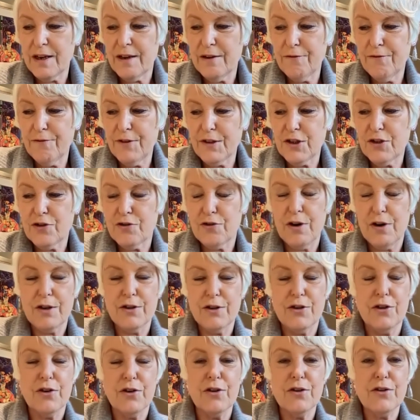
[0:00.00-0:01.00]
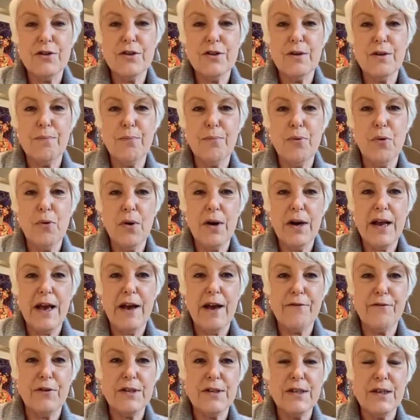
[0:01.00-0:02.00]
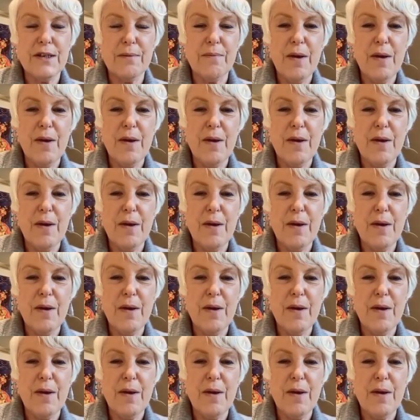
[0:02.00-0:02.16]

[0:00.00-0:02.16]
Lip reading: infrastructure support efforts?